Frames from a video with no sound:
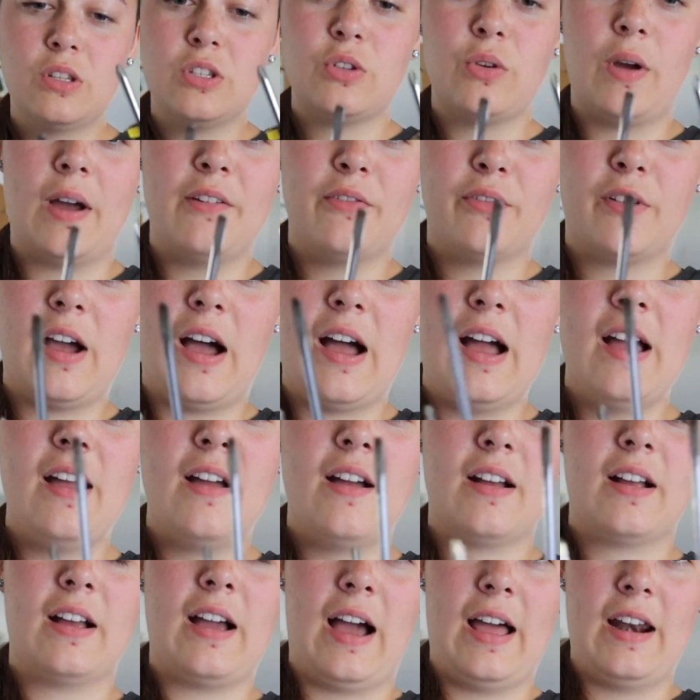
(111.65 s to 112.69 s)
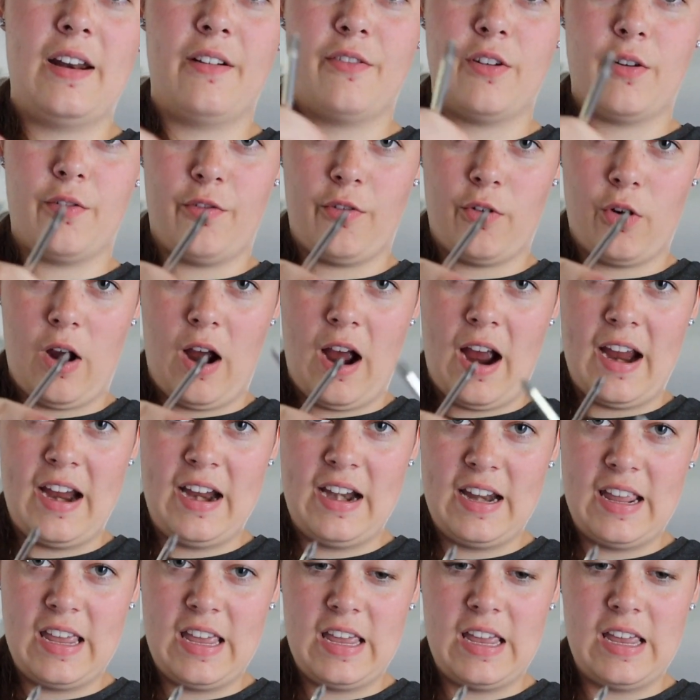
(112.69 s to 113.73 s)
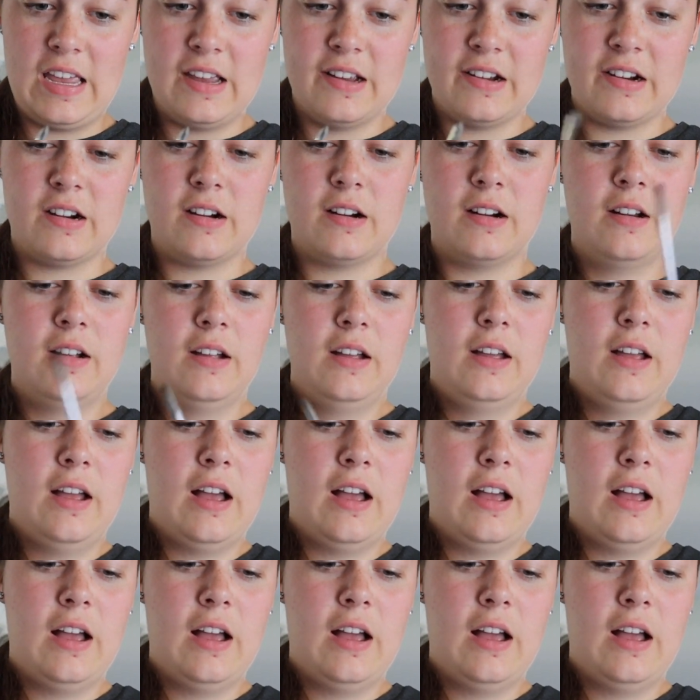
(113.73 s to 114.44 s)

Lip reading: so I've got kind of a variety here,